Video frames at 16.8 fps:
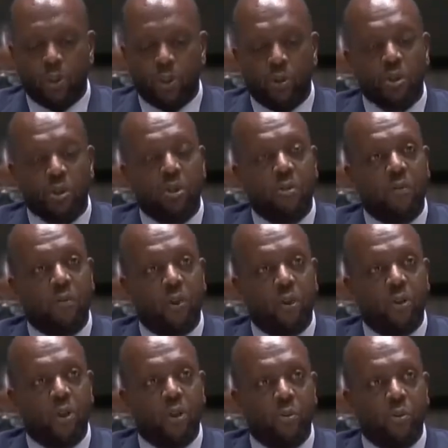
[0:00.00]
We chose to
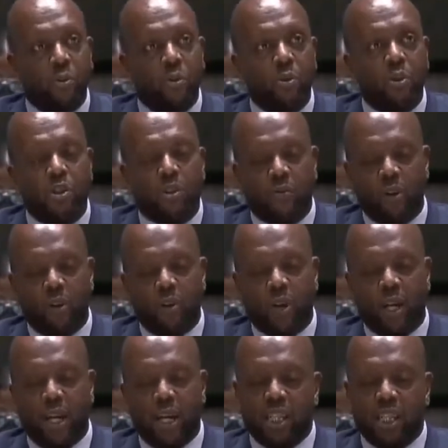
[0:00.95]
follow the rules of the
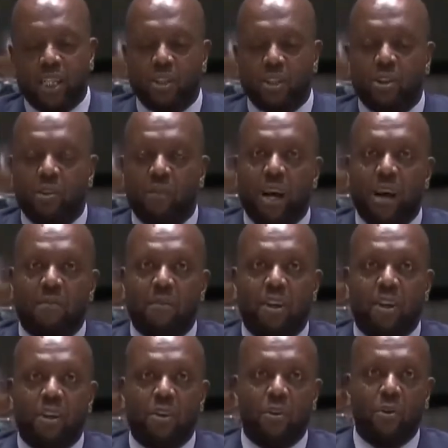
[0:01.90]
Organization of
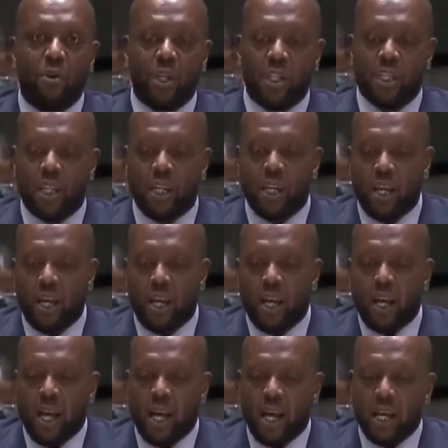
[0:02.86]
African Unity
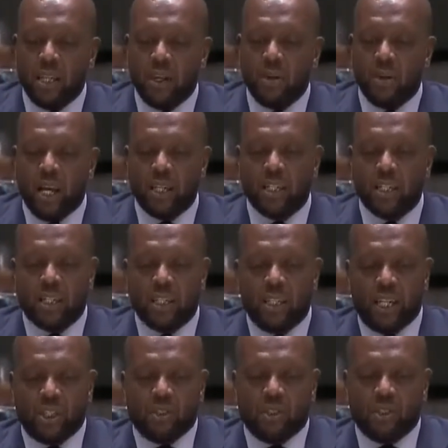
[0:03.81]
and the
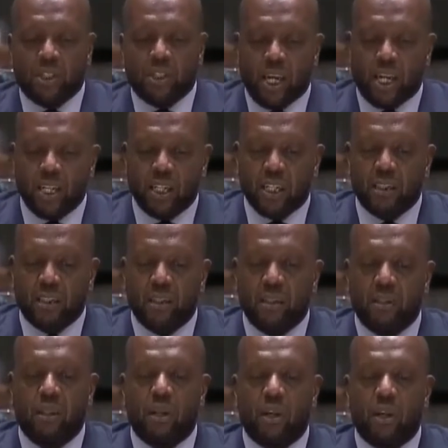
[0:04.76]
United Nations Charter,
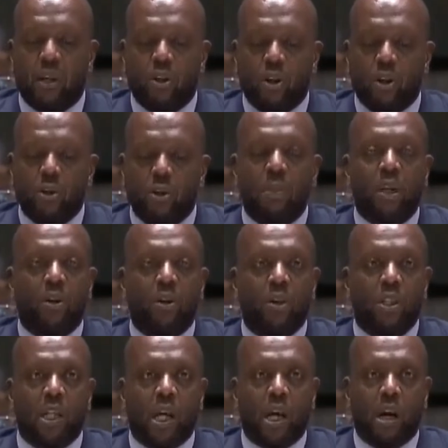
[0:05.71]
not
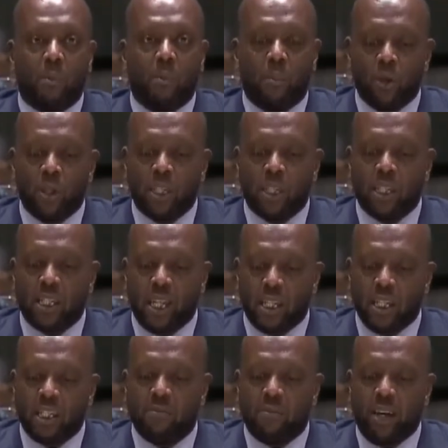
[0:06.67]
because our
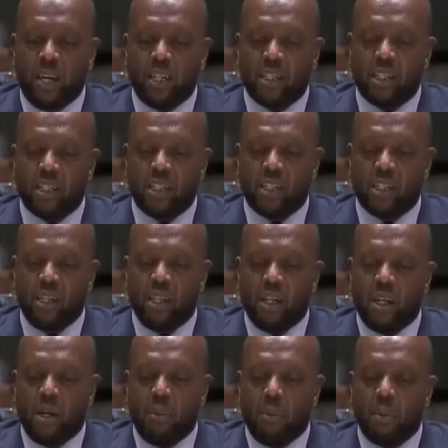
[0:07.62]
borders satisfied us,
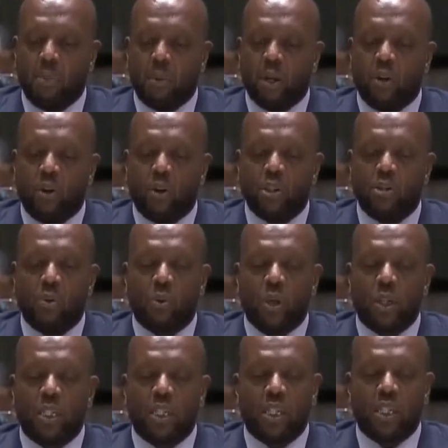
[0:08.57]
but because
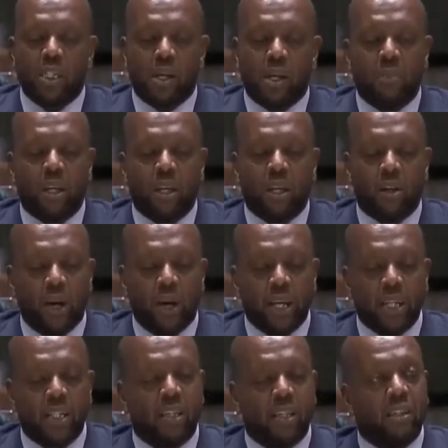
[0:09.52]
we wanted something
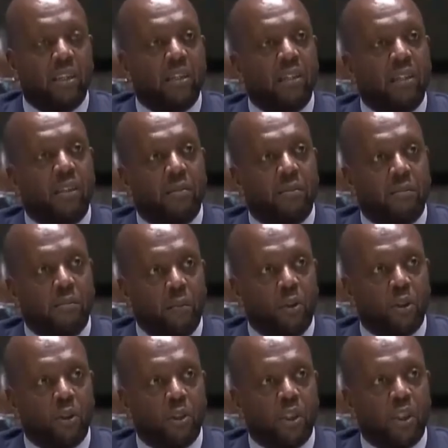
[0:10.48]
greater,
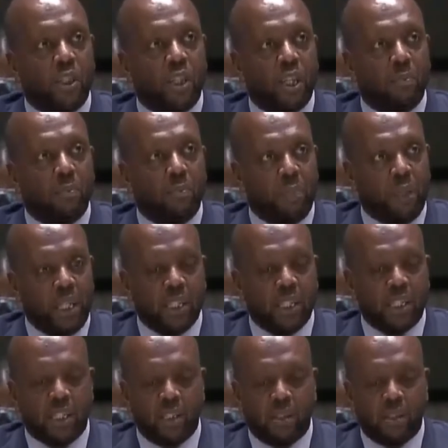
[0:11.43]
forged in
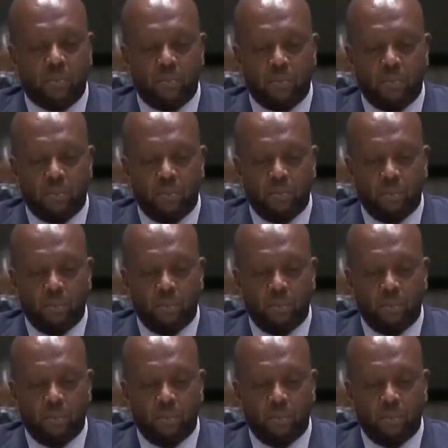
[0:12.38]
peace.